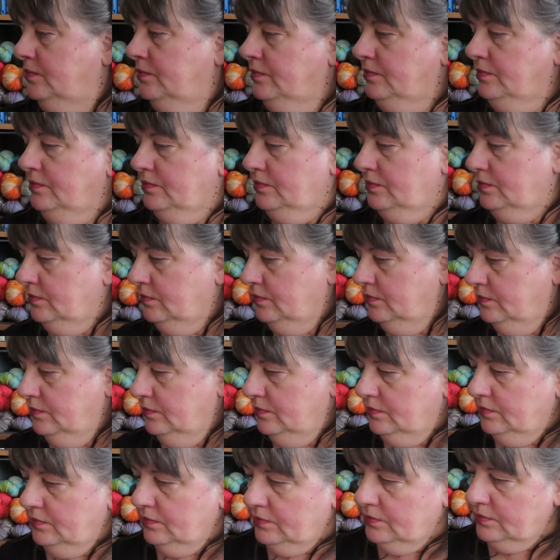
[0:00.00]

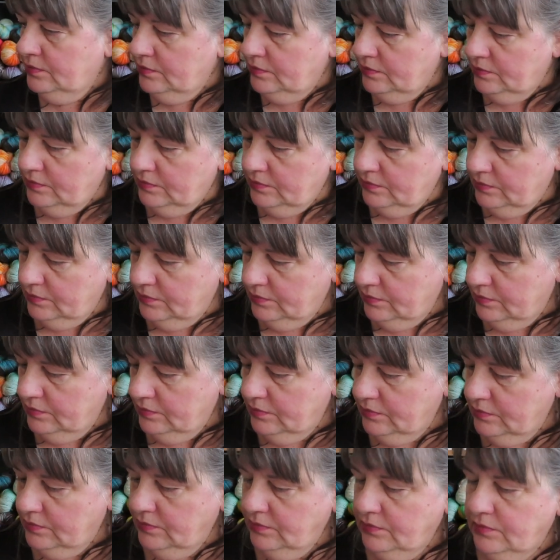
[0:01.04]

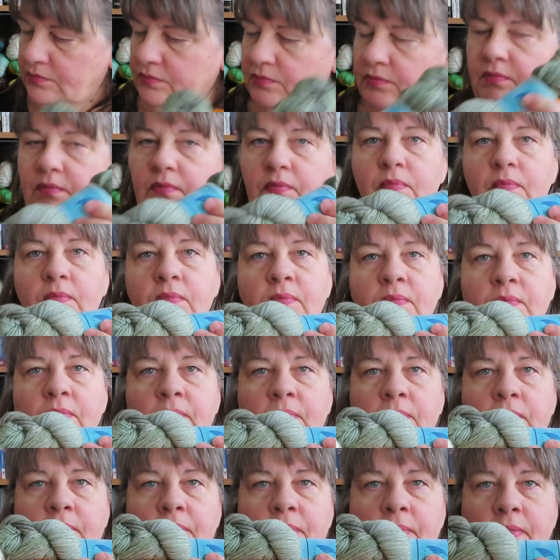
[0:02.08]

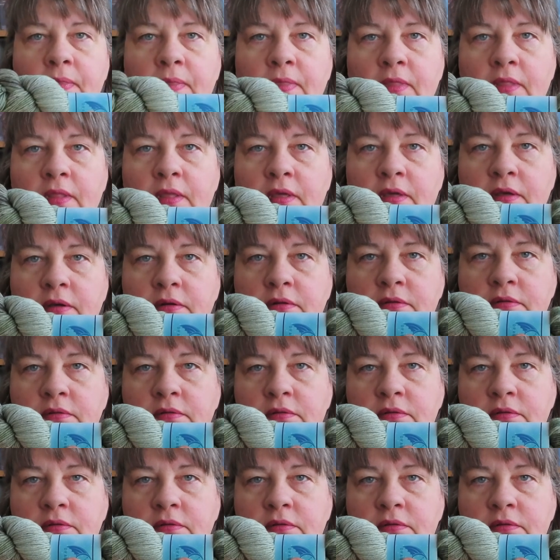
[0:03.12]
[no speech]